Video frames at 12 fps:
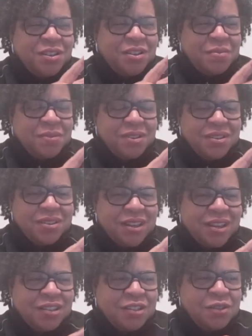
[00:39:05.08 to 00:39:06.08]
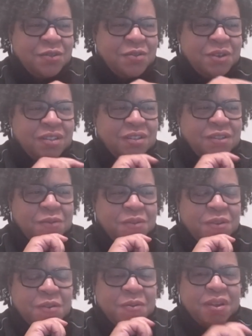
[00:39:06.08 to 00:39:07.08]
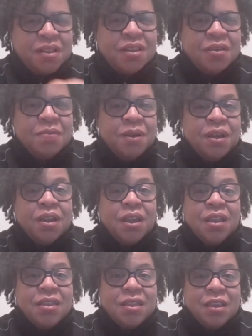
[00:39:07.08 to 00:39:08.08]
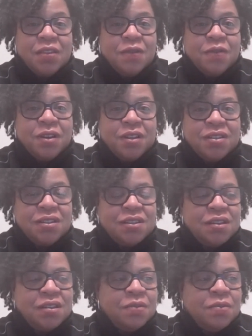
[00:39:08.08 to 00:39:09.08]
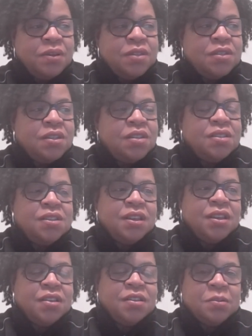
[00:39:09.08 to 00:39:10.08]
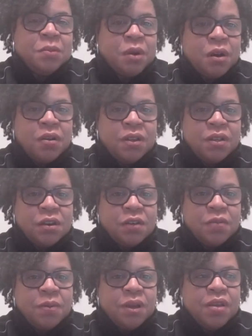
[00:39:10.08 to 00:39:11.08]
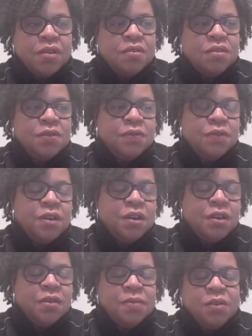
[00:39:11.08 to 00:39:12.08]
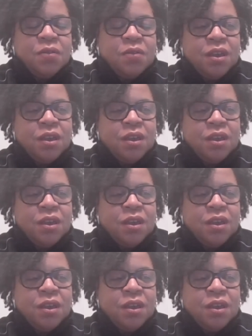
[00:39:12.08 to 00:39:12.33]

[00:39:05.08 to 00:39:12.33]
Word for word: a couple of these last two questions really quickly, but thank you for attending our presentation. Again, tomorrow is our open house. If you come, you